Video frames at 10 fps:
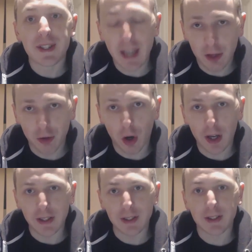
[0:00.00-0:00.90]
Seth
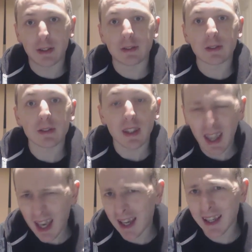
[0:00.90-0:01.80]
Rollins,
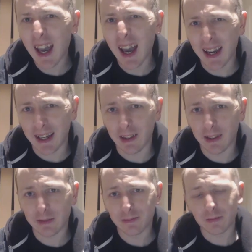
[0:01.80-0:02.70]
and Kane.